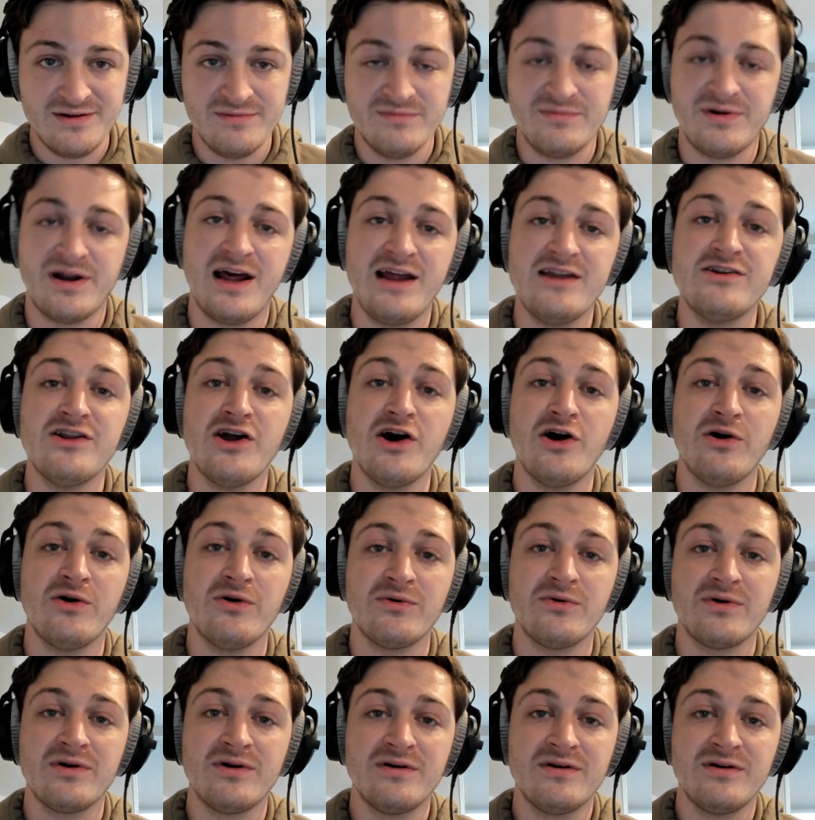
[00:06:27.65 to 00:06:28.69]
But I
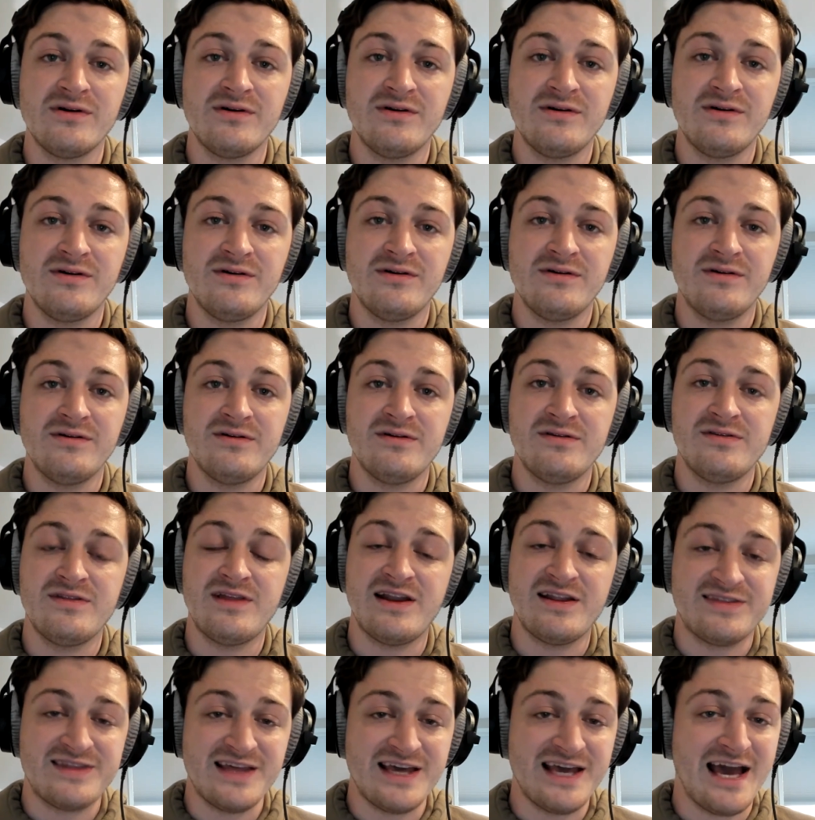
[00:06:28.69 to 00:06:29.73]
know that
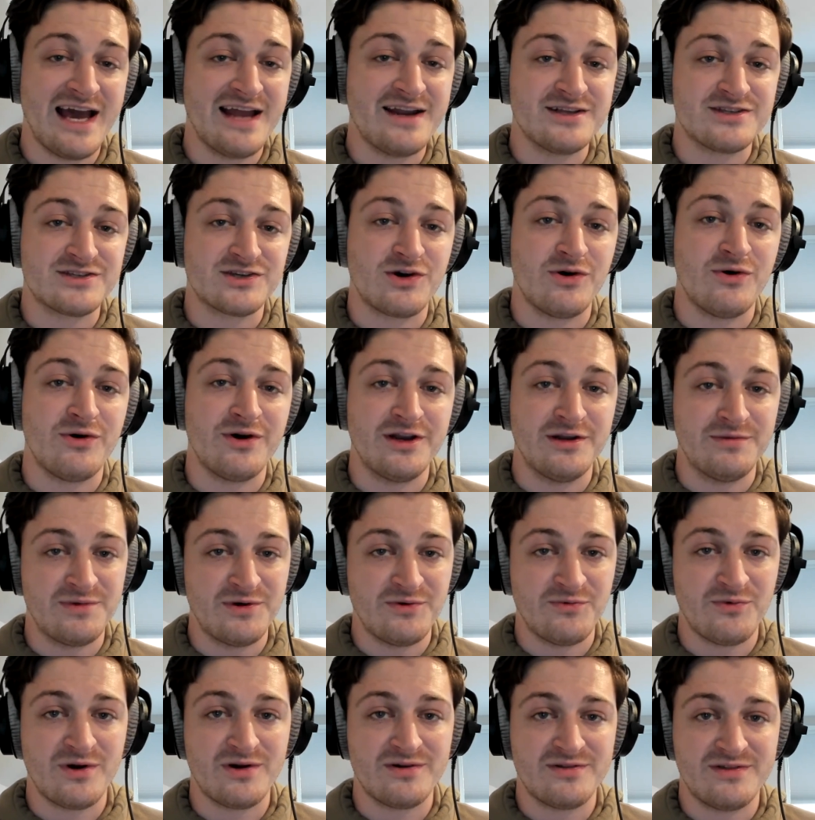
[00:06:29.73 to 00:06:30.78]
at the end, it's going to be
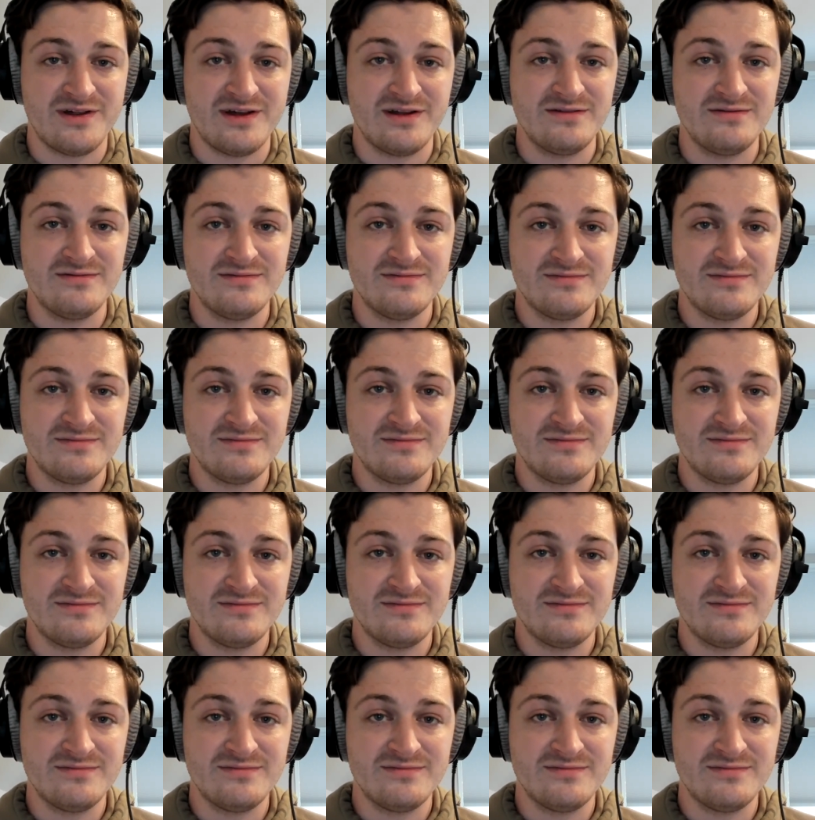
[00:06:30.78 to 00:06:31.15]
worth it.